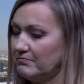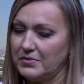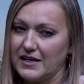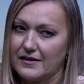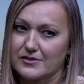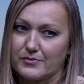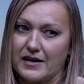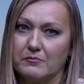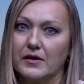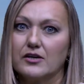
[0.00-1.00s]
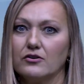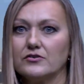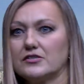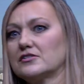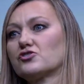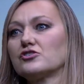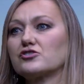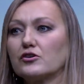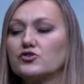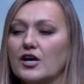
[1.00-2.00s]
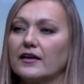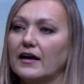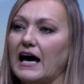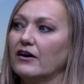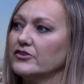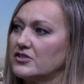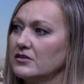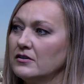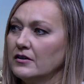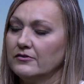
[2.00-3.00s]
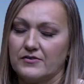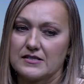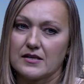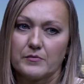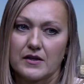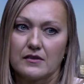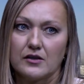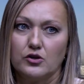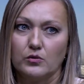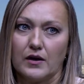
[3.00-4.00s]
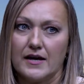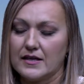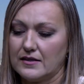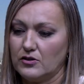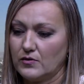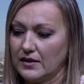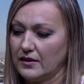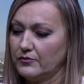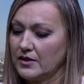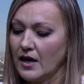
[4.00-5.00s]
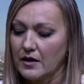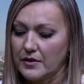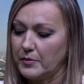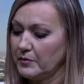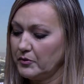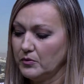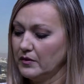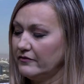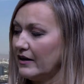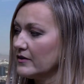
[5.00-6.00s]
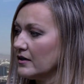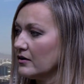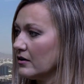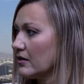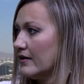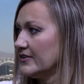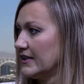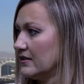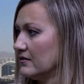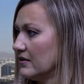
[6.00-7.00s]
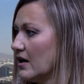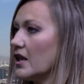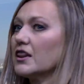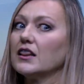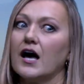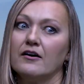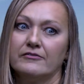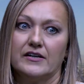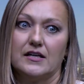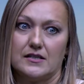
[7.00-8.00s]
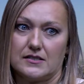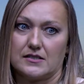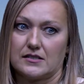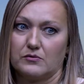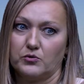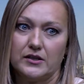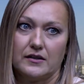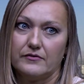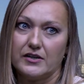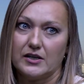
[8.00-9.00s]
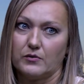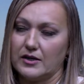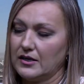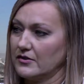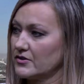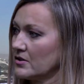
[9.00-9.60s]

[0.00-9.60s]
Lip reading: BS, right? Make your own decisions. Go check it out. See if it's something that you like, that you can live with. The people who live out there love it. And love it. Wouldn't live anywhere else.